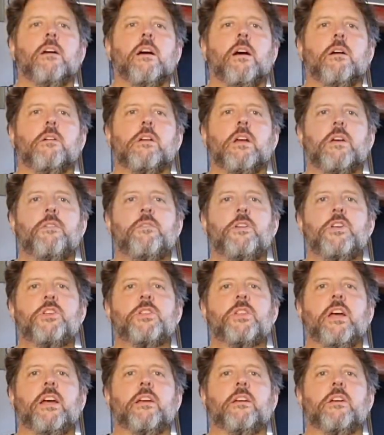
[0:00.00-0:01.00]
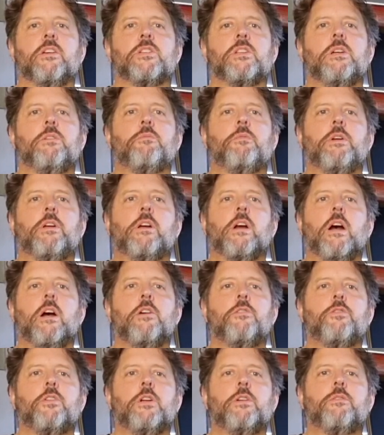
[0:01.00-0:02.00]
Okay, fish tankers, if we
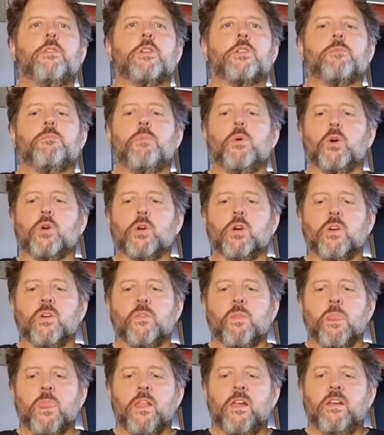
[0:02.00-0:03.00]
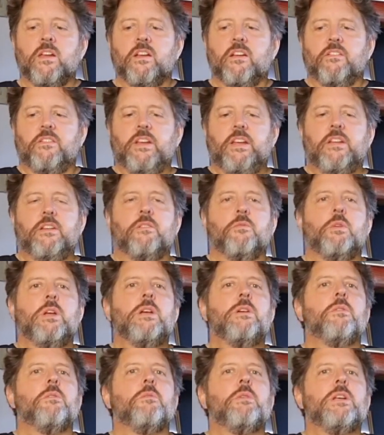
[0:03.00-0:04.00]
go through this book, then
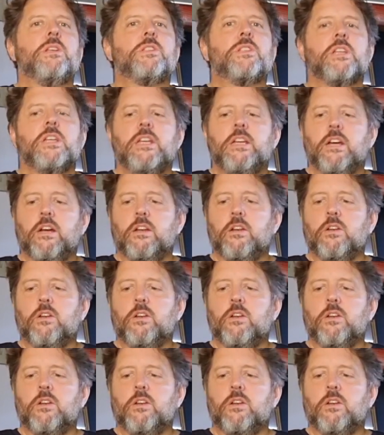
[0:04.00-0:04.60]
we see a